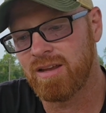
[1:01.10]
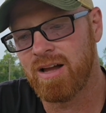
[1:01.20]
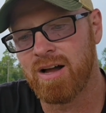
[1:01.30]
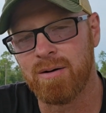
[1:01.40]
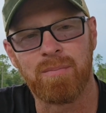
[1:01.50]

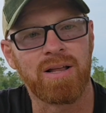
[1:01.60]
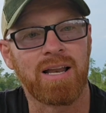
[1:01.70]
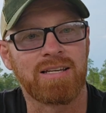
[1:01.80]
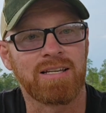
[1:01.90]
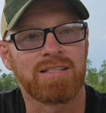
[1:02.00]
But
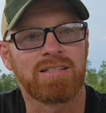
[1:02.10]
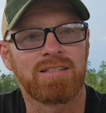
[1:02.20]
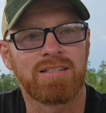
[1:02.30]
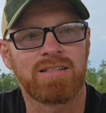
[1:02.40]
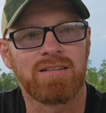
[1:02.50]
I did
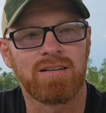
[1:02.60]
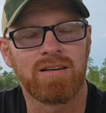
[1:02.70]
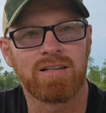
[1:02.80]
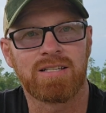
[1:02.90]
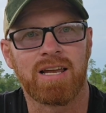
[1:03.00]

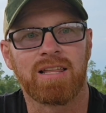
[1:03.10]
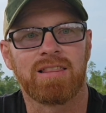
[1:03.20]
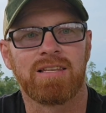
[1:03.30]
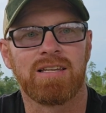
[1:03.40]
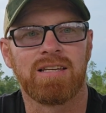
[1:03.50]
take
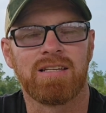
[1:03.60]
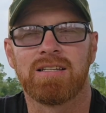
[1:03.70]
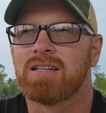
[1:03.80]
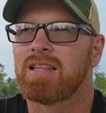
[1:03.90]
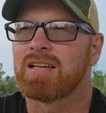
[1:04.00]
I
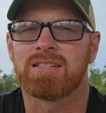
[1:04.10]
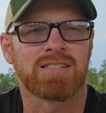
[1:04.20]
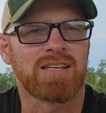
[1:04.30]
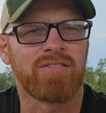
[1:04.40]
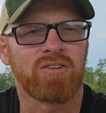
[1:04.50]
think it's
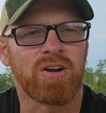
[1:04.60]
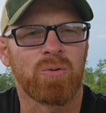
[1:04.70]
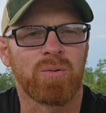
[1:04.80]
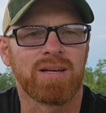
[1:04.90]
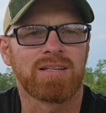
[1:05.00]
7 or 8
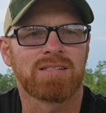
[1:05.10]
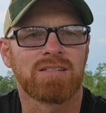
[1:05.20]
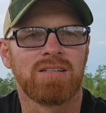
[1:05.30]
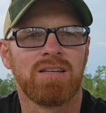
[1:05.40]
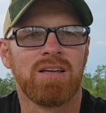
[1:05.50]

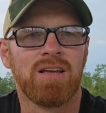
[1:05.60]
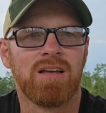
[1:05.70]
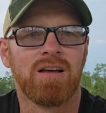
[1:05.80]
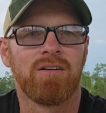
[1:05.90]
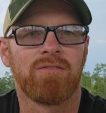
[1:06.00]
weeks
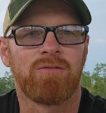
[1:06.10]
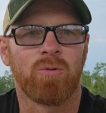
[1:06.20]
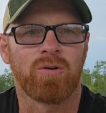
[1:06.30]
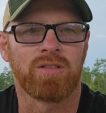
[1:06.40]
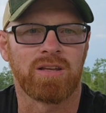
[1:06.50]

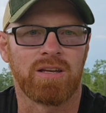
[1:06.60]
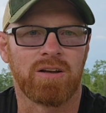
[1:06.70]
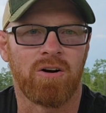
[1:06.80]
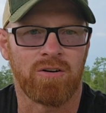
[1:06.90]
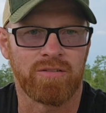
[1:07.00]
for
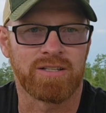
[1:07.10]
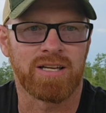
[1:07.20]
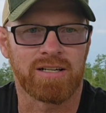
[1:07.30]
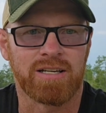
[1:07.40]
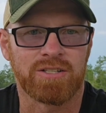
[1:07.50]
the RV
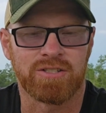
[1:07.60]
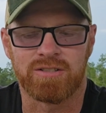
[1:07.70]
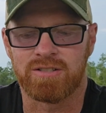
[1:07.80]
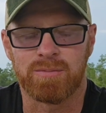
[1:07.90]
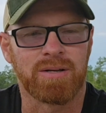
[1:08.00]
technician
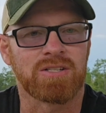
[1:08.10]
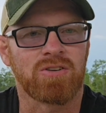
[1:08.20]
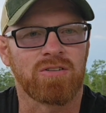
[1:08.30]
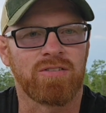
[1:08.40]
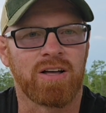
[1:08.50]
to be a
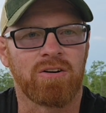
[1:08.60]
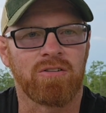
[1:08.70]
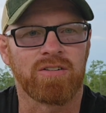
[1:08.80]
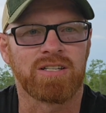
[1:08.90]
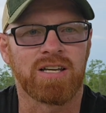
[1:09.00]
certified
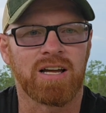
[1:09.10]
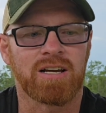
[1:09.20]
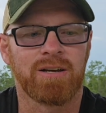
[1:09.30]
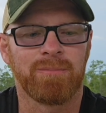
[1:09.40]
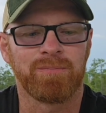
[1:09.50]
RV tech.